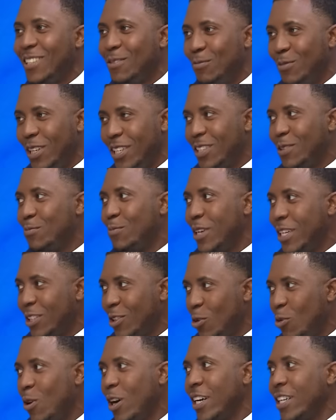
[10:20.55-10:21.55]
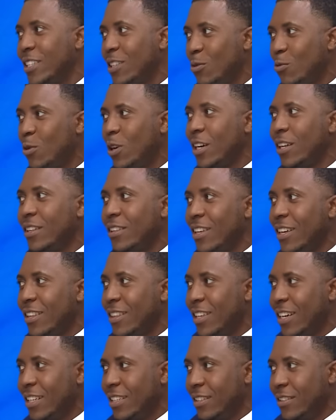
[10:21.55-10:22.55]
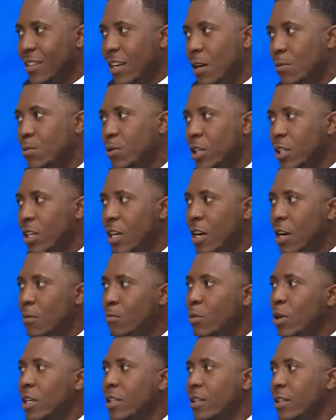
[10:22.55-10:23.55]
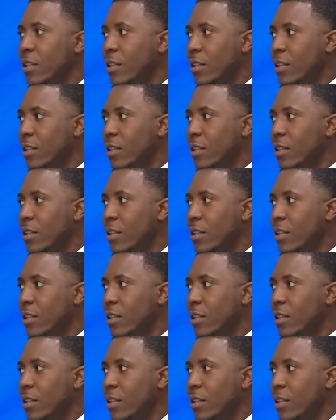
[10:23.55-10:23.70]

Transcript: it's, it's been quite a while that that has happened. Yeah. But